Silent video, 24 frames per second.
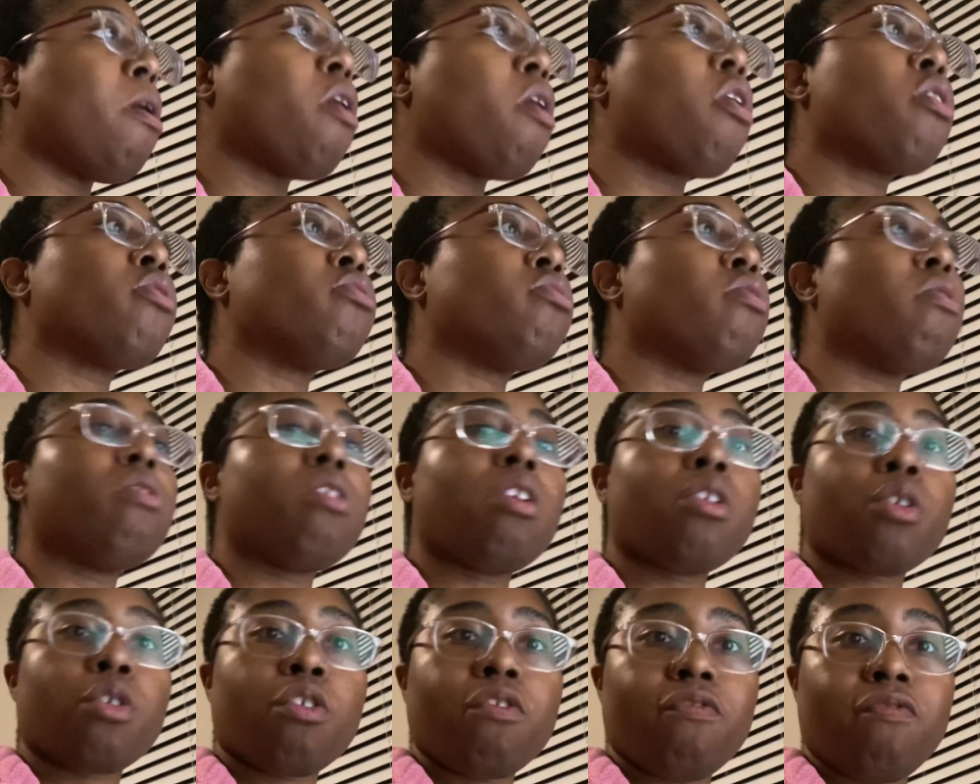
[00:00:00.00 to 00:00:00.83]
are no
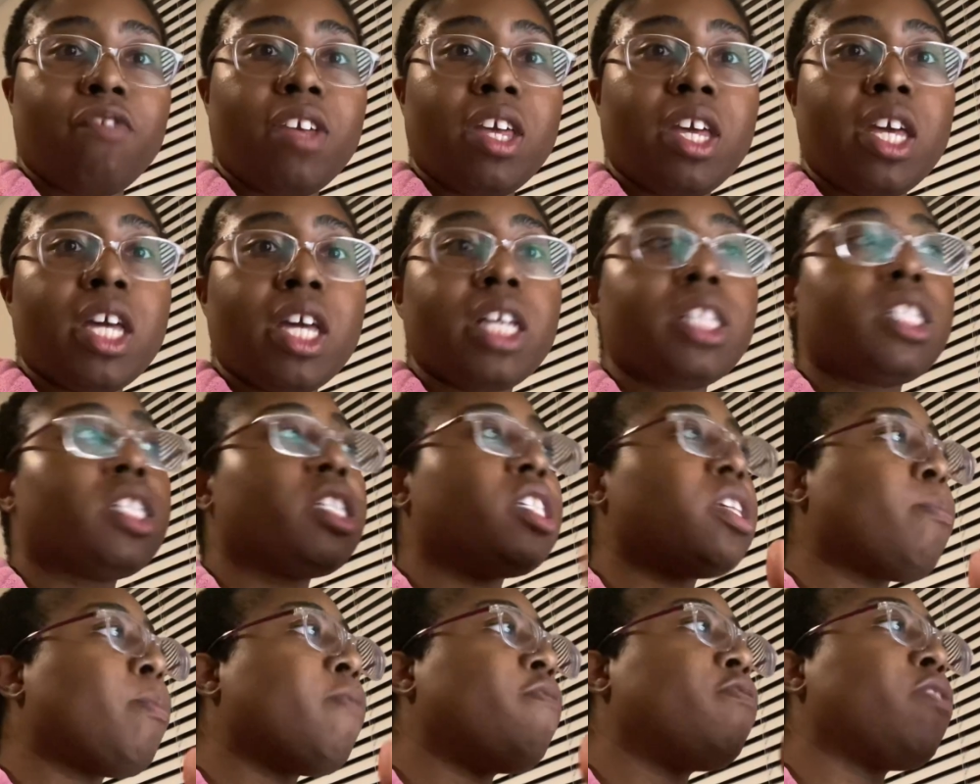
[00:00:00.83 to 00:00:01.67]
longer vegan.
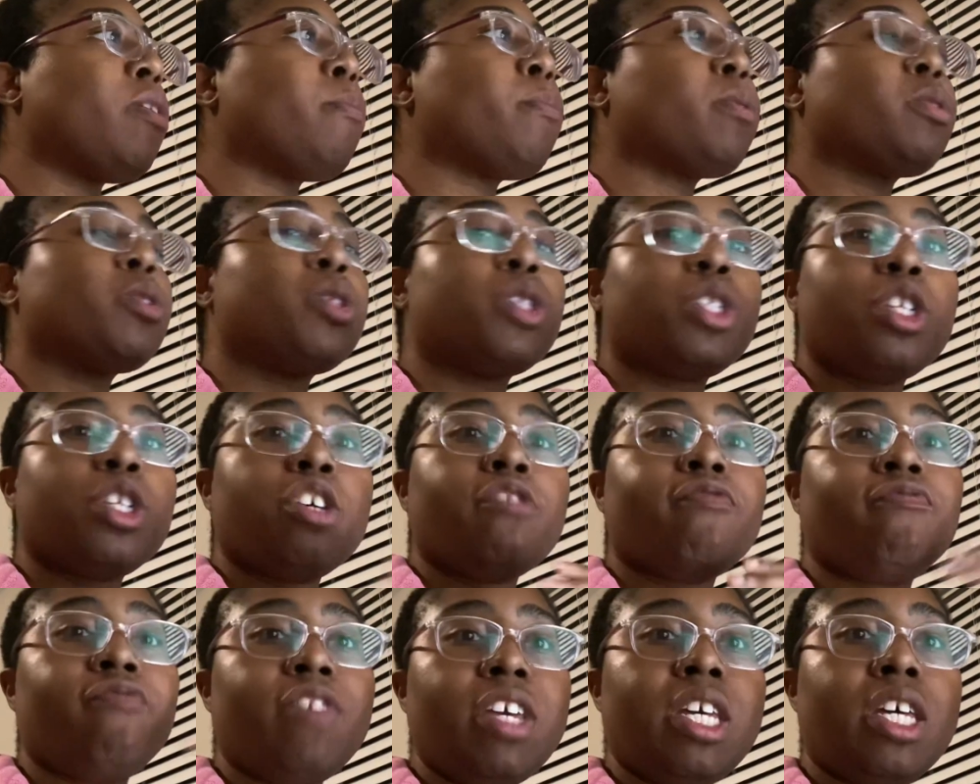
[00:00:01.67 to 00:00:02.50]
Some of them are still
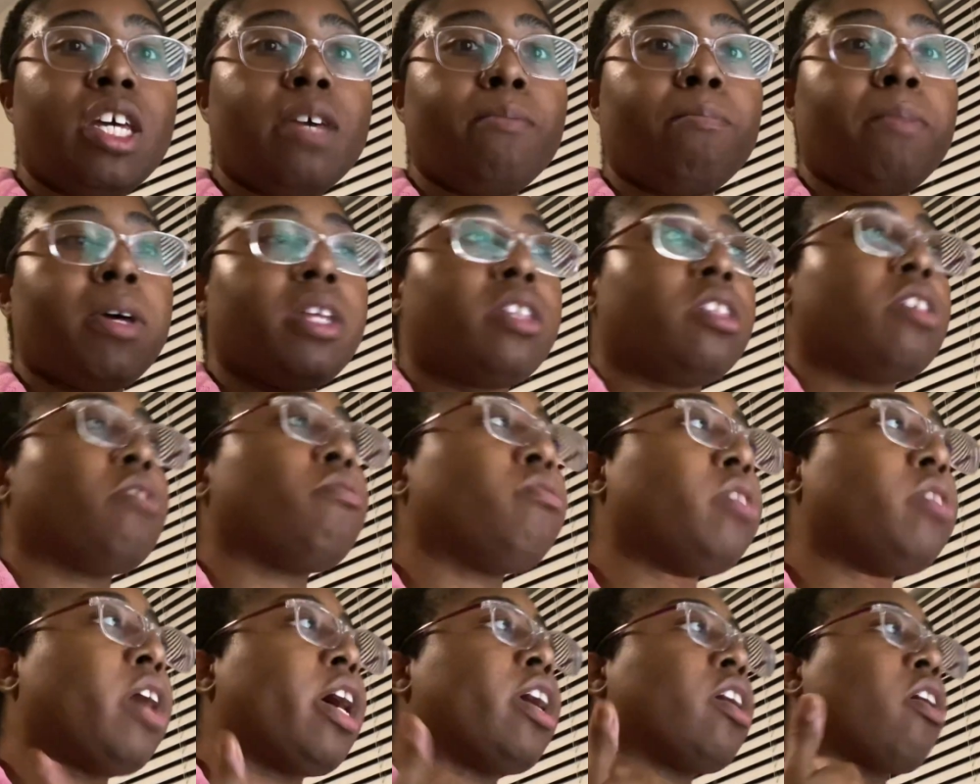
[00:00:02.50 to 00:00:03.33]
vegan, but they're
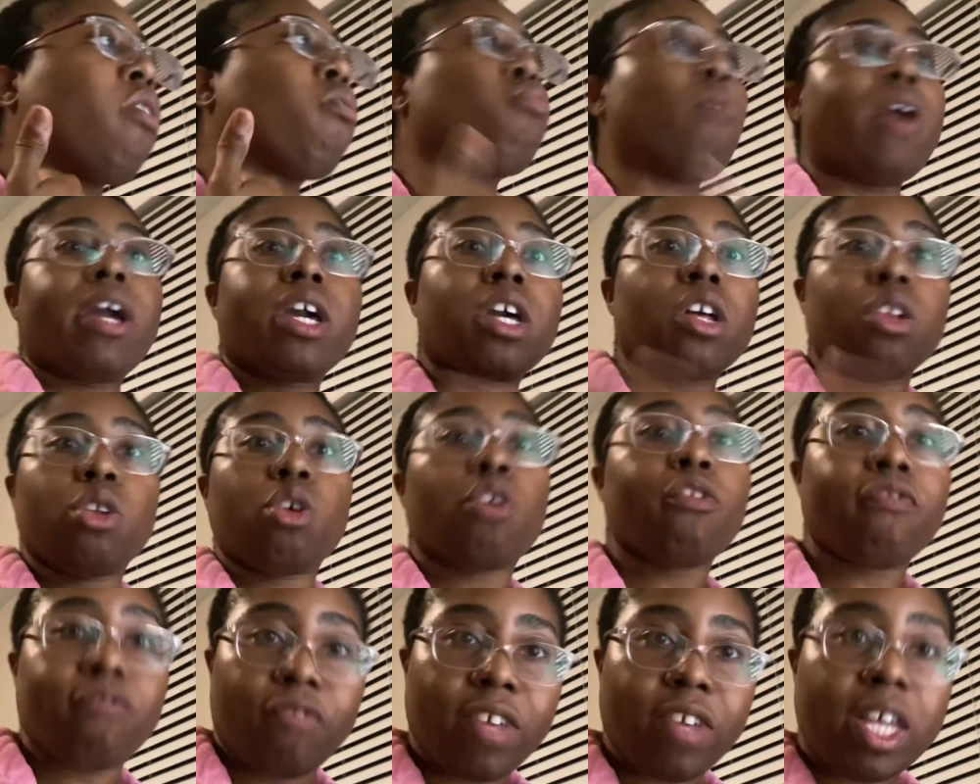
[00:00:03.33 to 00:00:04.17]
like a
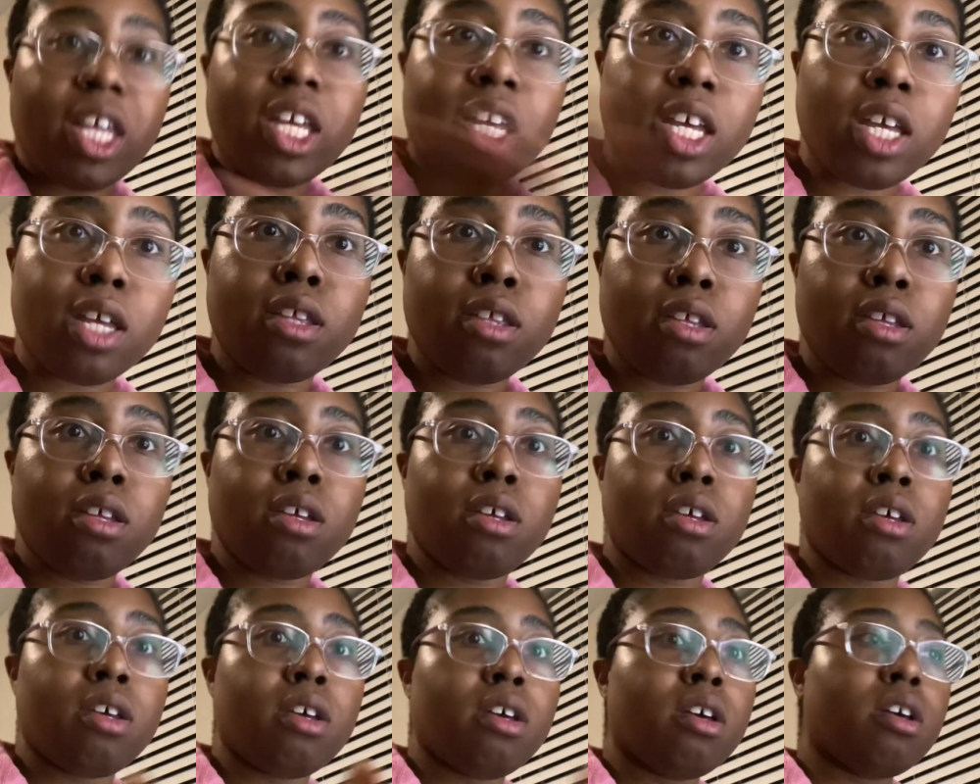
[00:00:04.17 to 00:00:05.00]
regular vegan,
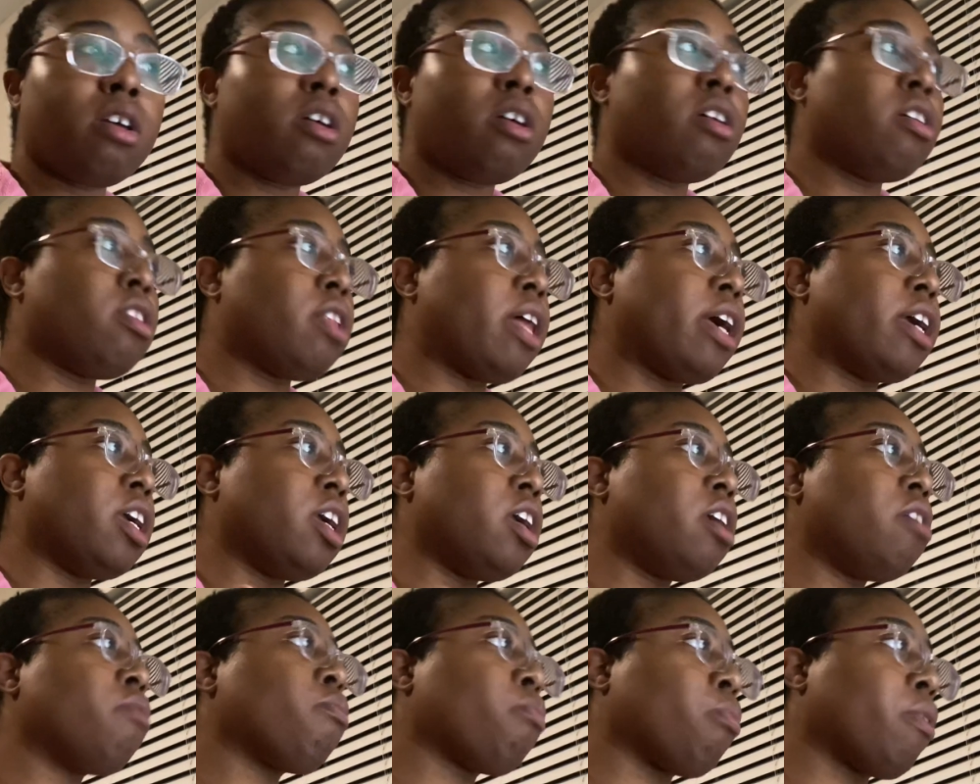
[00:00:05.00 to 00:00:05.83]
like
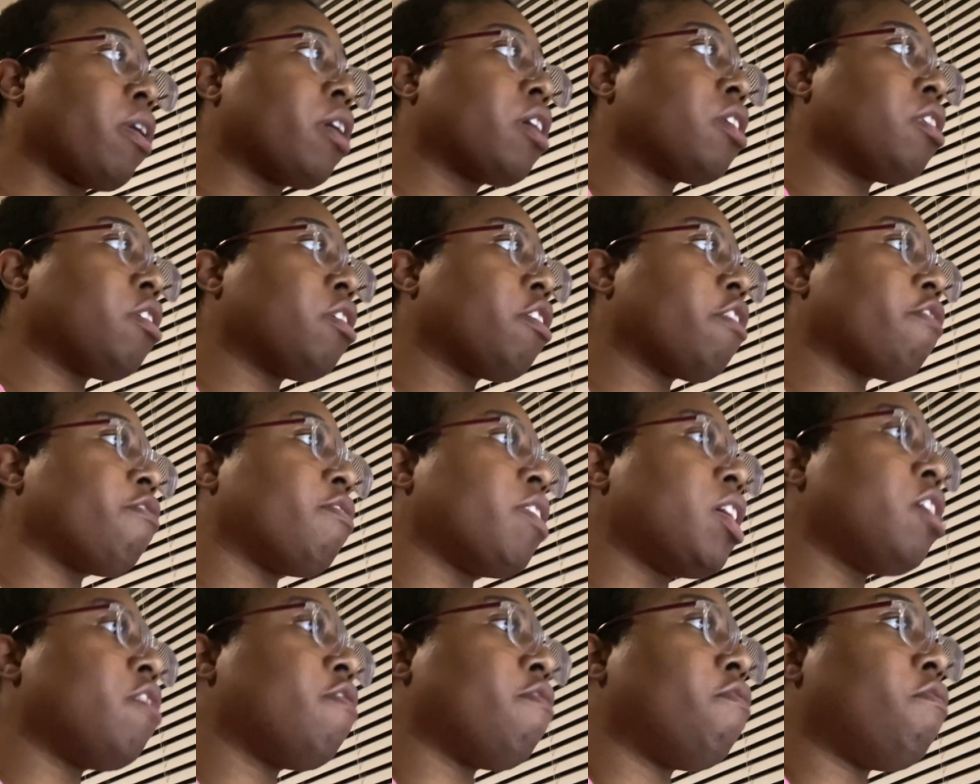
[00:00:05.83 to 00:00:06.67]
eat regular
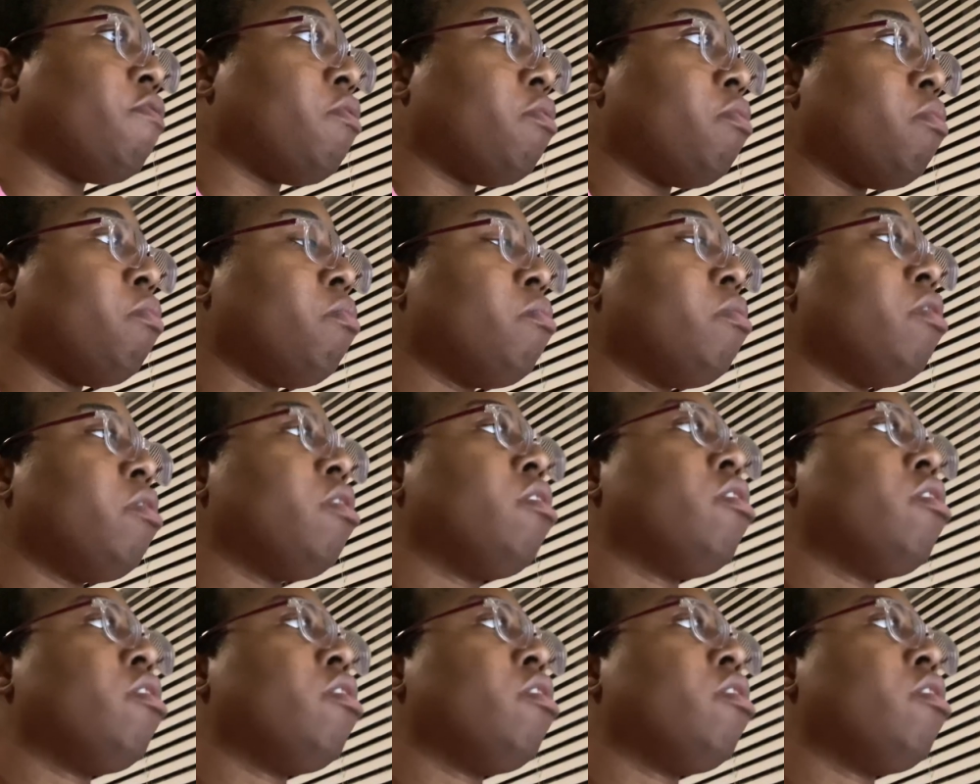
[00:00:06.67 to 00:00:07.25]
vegan food.